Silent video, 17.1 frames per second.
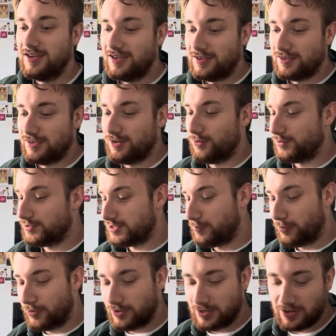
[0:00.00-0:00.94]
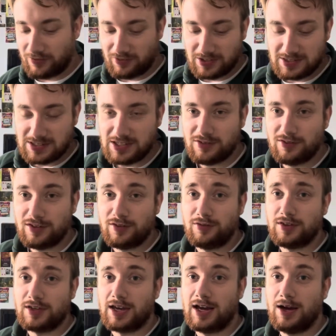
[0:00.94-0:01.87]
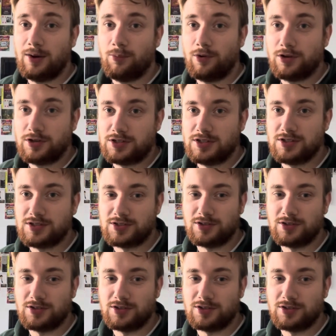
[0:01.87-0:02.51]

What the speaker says: you know, what's the point in having a TV if you can't watch it?